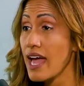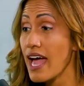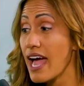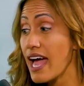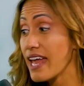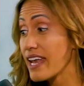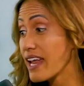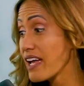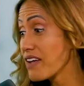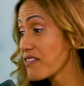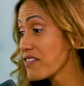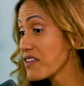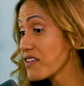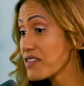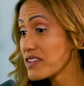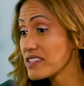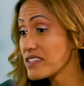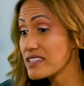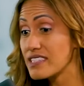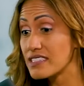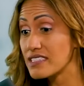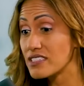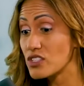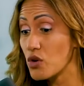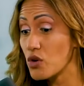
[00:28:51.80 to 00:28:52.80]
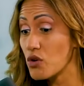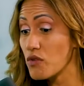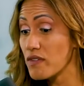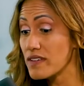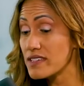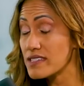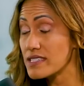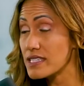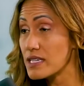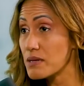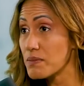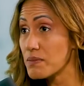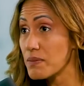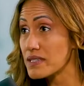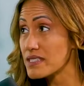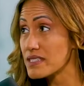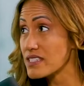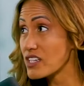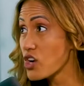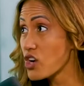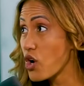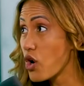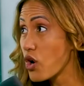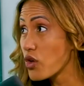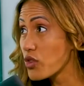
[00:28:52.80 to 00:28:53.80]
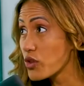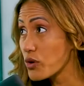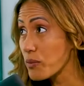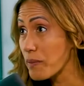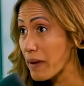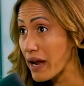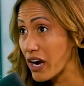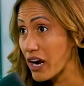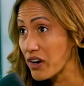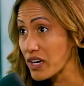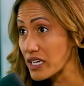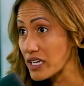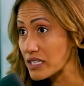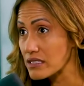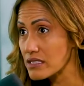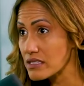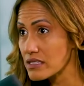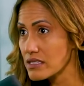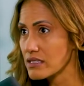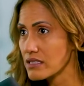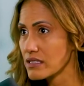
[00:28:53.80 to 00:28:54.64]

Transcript: And I've even dove as deep as to call their parents.